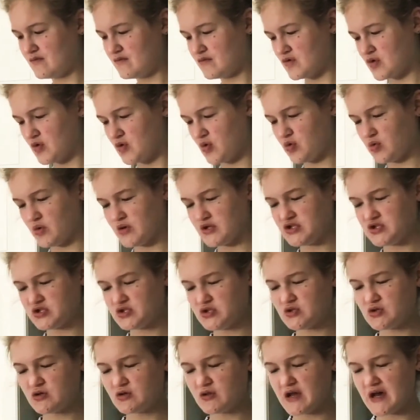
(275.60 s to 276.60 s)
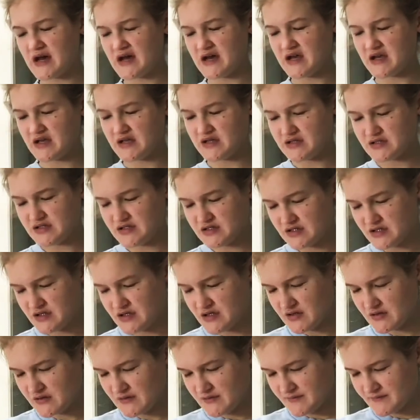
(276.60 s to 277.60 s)
crystallized.
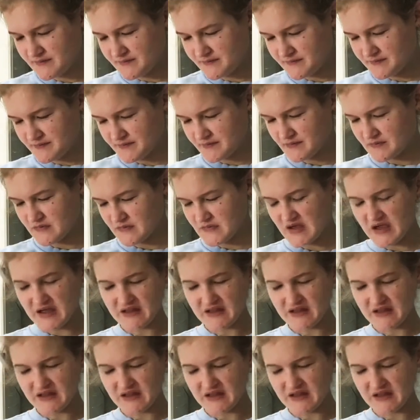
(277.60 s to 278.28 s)
I